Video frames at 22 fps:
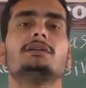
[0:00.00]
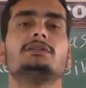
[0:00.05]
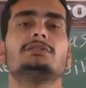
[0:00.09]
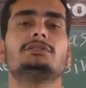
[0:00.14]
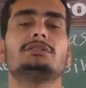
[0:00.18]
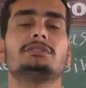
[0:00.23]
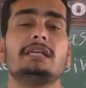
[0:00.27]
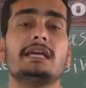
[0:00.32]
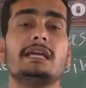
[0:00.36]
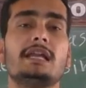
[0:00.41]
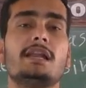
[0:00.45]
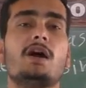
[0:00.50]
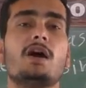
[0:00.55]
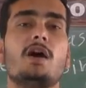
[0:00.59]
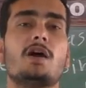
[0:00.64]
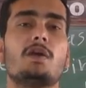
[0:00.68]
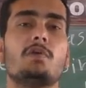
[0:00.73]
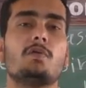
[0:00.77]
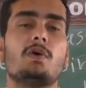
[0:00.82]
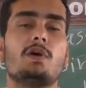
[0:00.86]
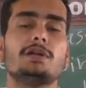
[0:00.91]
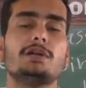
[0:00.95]
sell
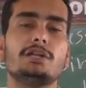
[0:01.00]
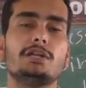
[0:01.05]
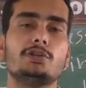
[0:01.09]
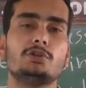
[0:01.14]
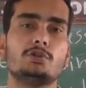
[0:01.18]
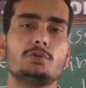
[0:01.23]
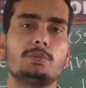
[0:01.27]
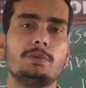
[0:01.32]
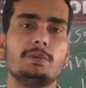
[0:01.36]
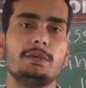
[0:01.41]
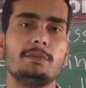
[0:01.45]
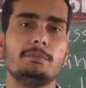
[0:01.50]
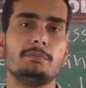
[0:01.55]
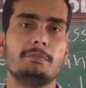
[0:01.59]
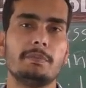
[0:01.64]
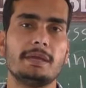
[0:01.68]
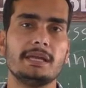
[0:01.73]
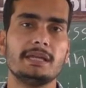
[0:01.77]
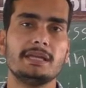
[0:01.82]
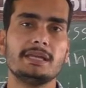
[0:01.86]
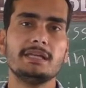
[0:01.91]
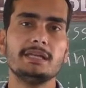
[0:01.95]
or wanted to be
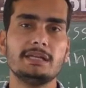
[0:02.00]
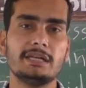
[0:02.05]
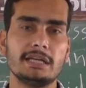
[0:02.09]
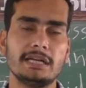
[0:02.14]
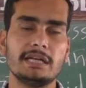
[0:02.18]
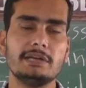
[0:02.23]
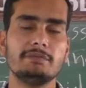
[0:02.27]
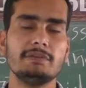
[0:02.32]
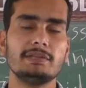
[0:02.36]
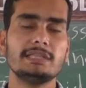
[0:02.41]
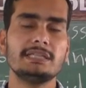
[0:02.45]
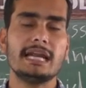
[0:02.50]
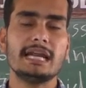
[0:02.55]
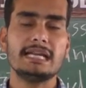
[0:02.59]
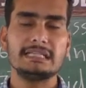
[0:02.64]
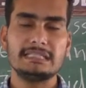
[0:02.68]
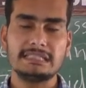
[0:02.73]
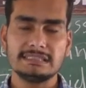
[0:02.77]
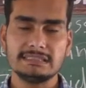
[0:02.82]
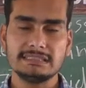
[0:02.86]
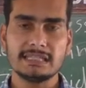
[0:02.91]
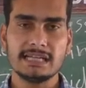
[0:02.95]
making trade with,
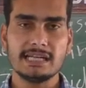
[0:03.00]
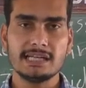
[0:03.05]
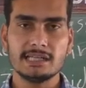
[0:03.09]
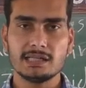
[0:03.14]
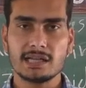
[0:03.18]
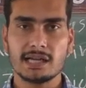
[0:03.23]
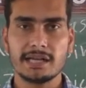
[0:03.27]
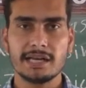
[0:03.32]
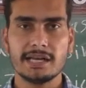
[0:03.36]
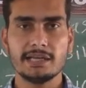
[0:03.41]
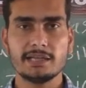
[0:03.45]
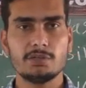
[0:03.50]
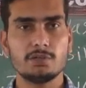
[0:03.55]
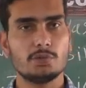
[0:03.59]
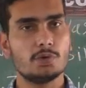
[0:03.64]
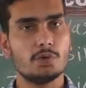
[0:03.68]
that is that correct?